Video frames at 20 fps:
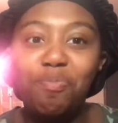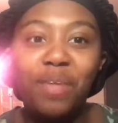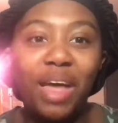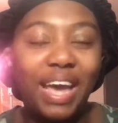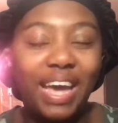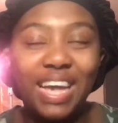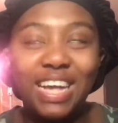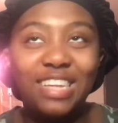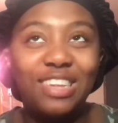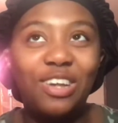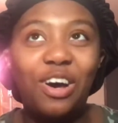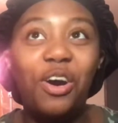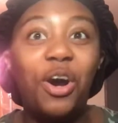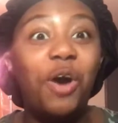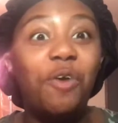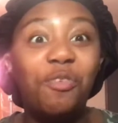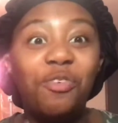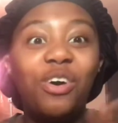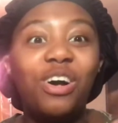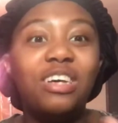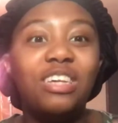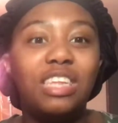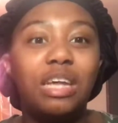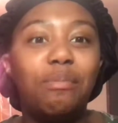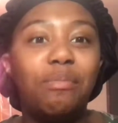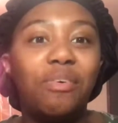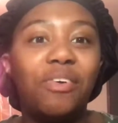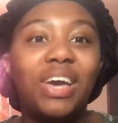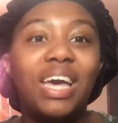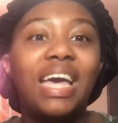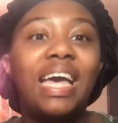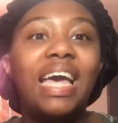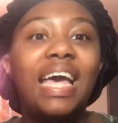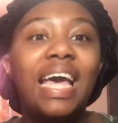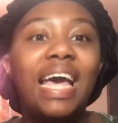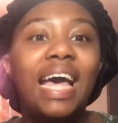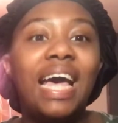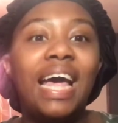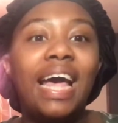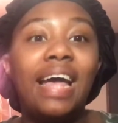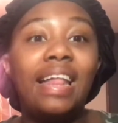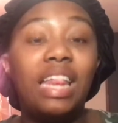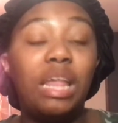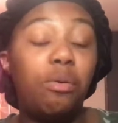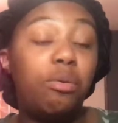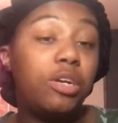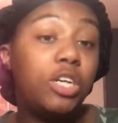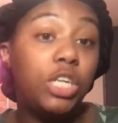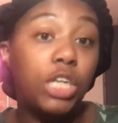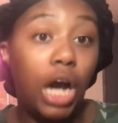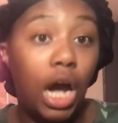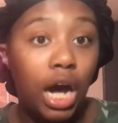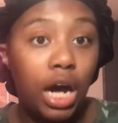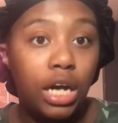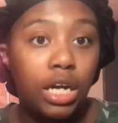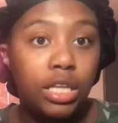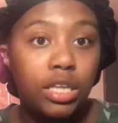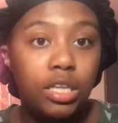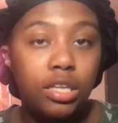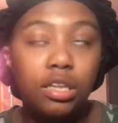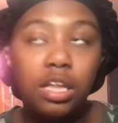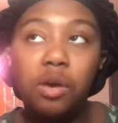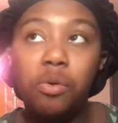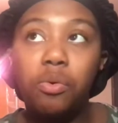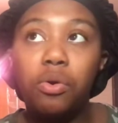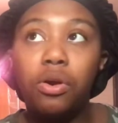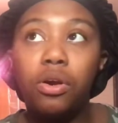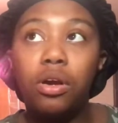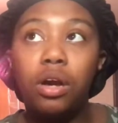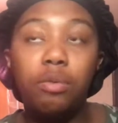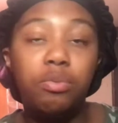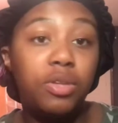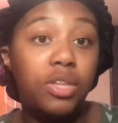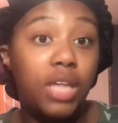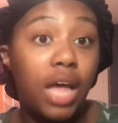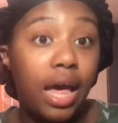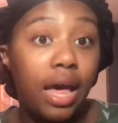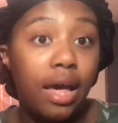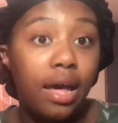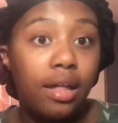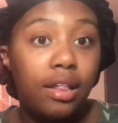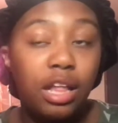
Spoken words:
I can't talk. Overall summary. They were shocked. They were upset.